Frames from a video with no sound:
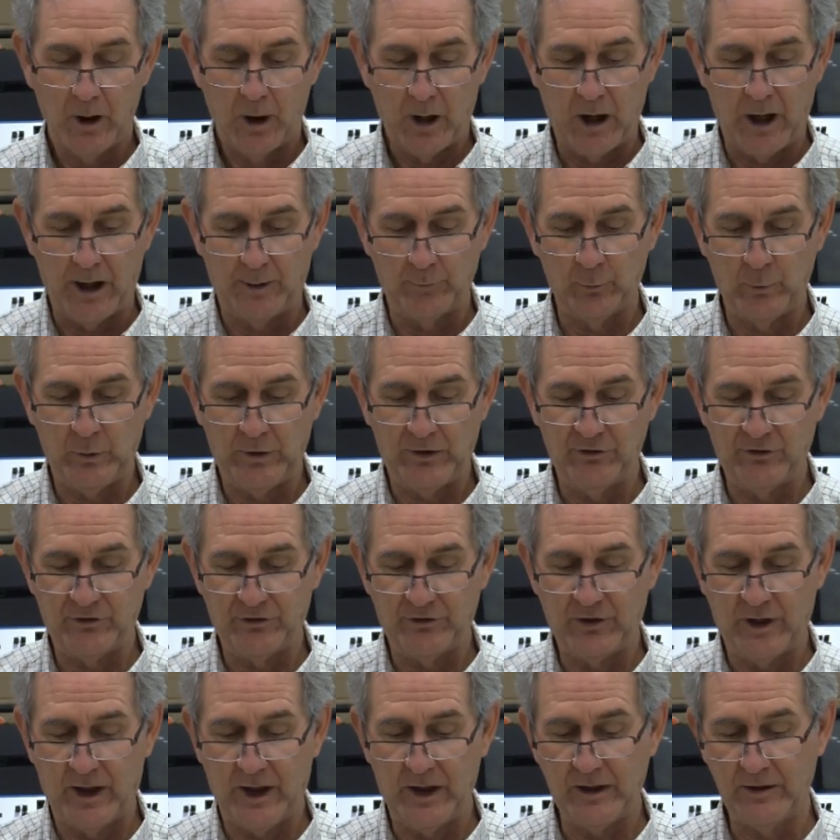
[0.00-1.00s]
On
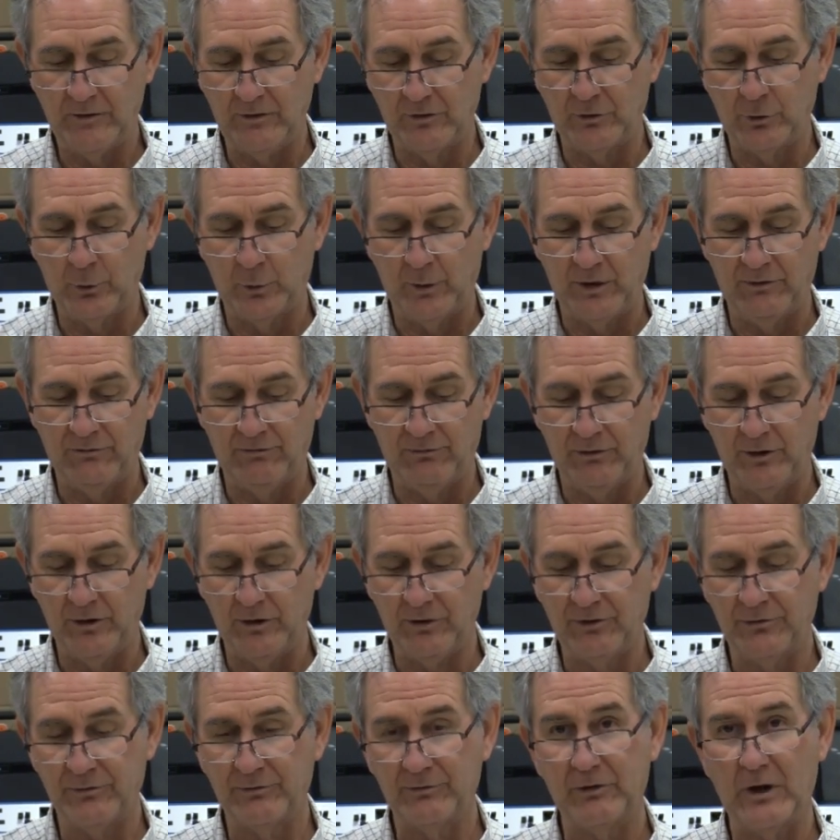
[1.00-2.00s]
Wednesday, the
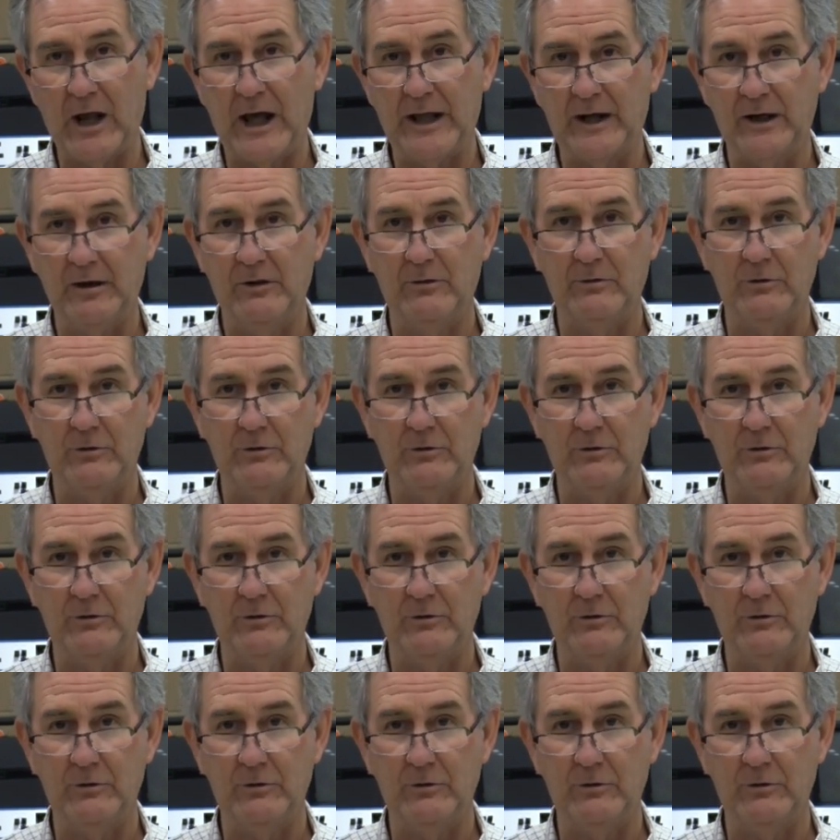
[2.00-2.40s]
25th, Friday,